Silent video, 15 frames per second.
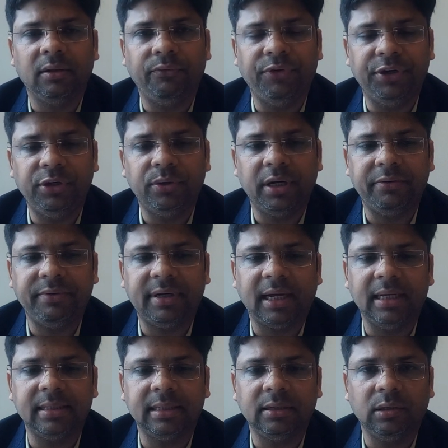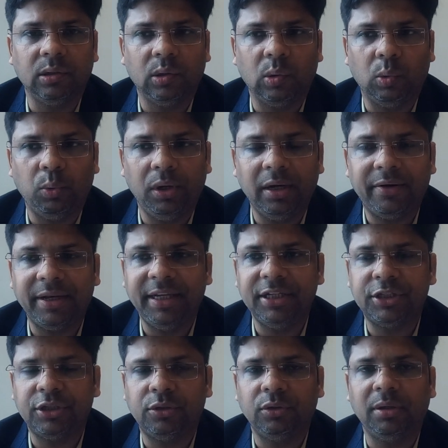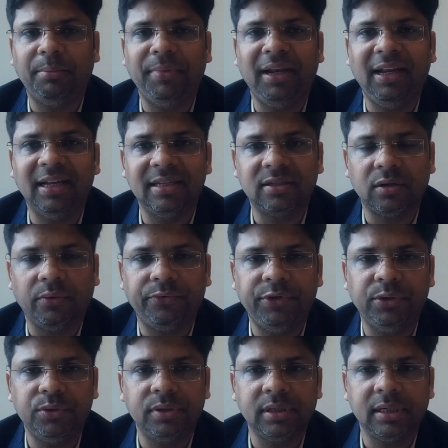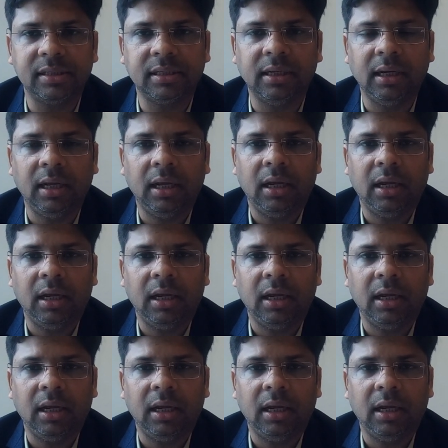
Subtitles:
The video advertising will reach to the millions of users